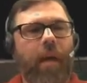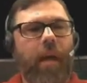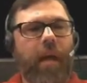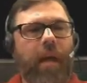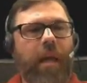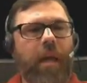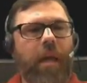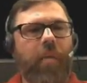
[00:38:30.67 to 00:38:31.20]

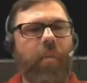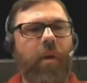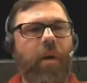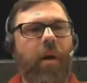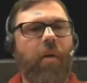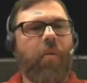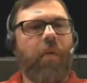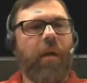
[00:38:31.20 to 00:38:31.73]
and we
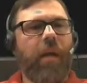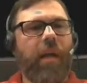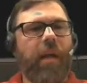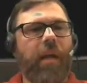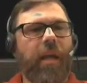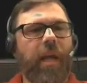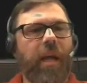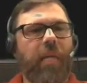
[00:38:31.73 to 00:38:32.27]
are
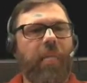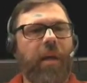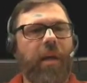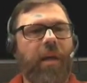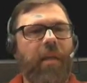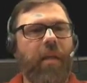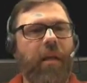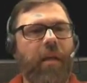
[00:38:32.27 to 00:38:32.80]
running a
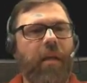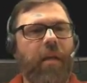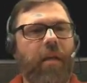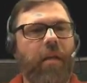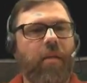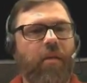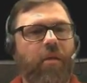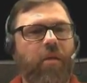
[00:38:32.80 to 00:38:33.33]
Python
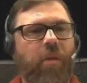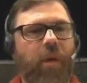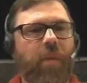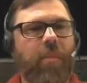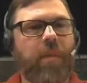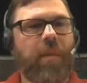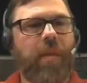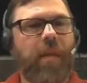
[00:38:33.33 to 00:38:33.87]

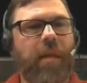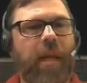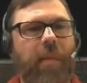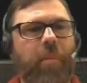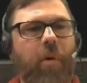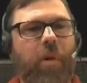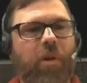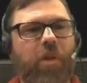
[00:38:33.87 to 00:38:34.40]
script that
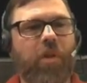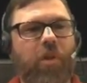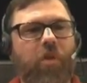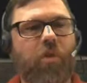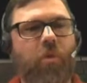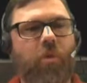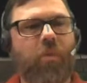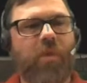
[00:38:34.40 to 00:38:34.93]
parses
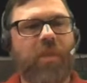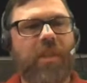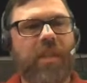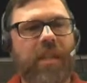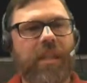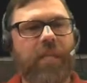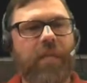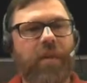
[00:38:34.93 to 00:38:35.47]
through the
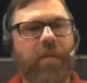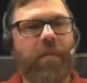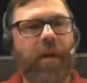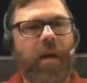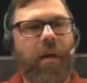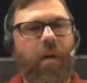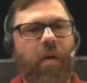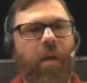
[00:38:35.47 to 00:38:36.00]
CSV
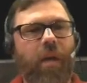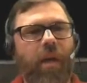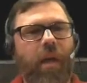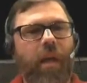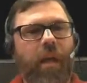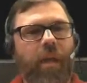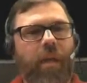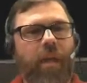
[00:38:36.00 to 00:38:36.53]
file
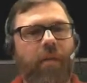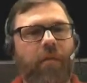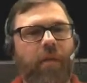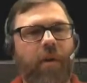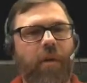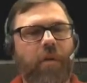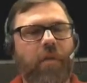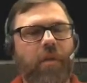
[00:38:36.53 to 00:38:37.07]
and
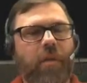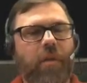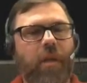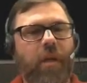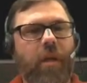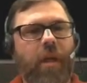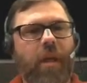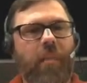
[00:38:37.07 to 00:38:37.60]
converts
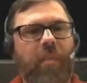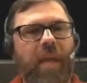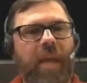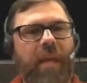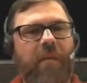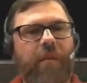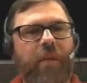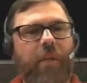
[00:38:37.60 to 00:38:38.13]

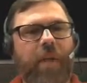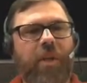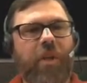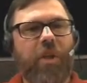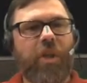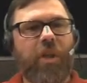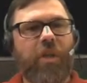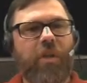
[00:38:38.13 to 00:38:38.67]
that
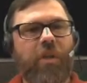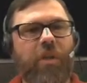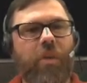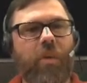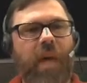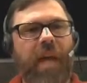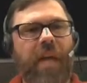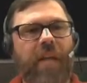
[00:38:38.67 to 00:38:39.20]
information
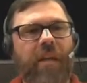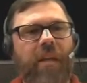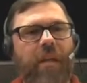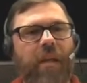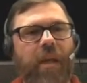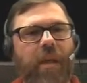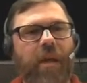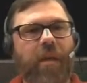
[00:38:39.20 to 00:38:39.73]
into a
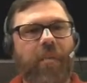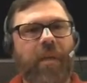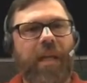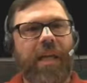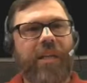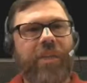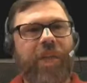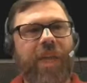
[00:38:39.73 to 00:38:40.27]

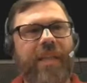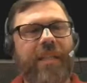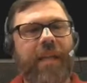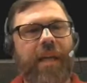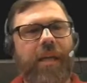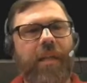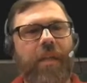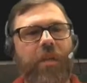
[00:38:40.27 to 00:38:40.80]

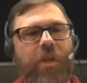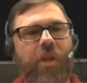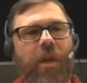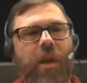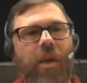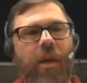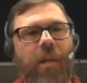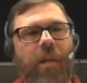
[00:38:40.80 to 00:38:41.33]
JSON
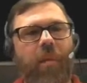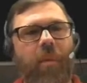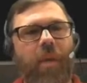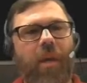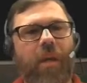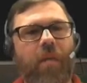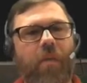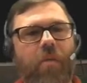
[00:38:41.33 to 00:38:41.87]
dictionary that we
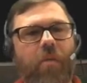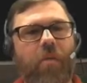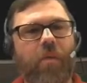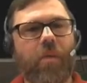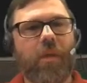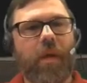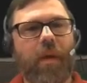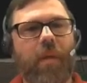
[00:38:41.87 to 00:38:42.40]
can
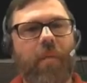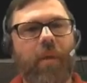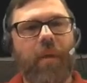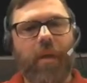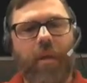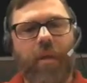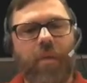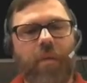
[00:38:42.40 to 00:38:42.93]
use
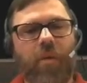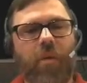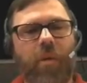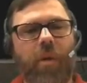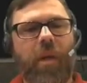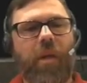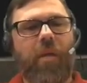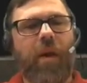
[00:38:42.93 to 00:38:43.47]

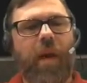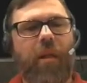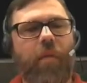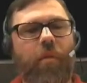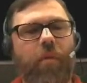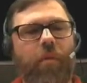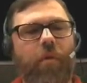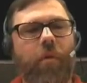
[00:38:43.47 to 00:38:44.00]
to iterate
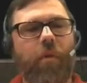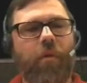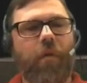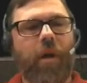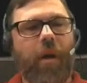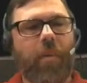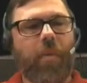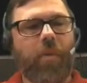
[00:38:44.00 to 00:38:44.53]
through for
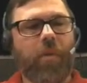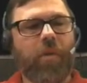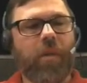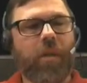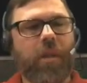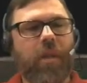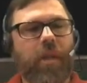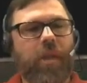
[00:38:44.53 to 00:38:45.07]

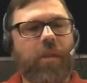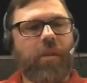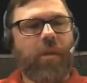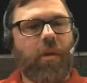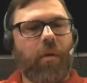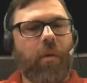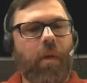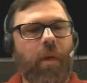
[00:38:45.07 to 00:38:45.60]
variables.
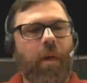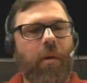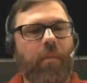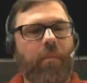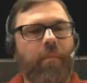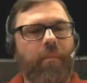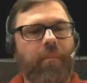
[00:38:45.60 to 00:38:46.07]
So